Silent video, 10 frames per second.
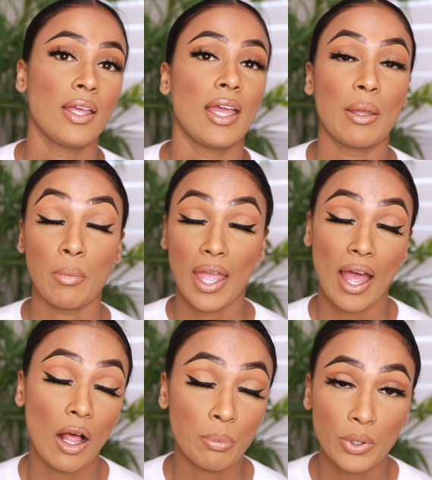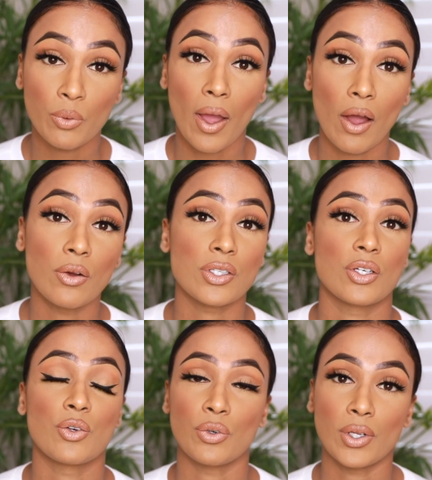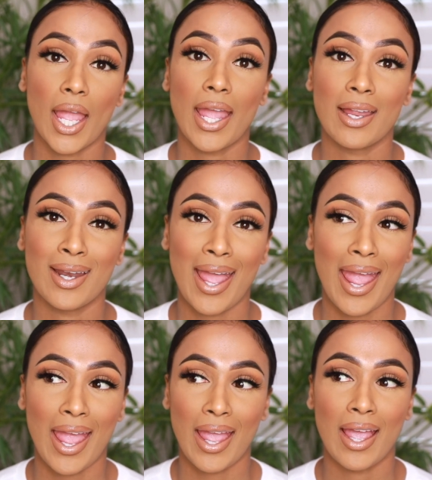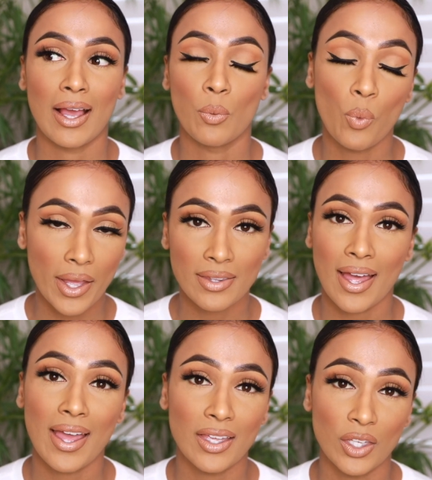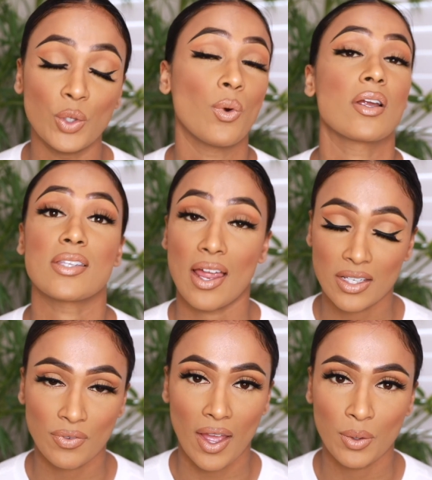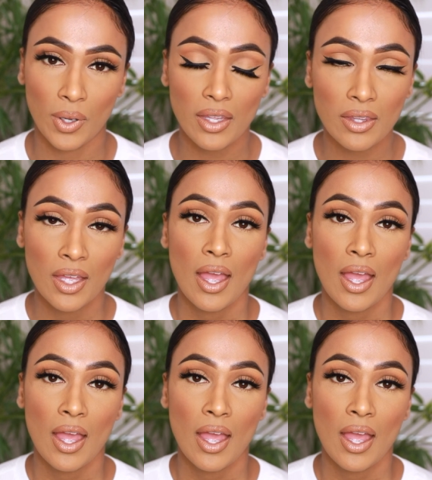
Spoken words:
it may help you out to create a wing that you are satisfied with.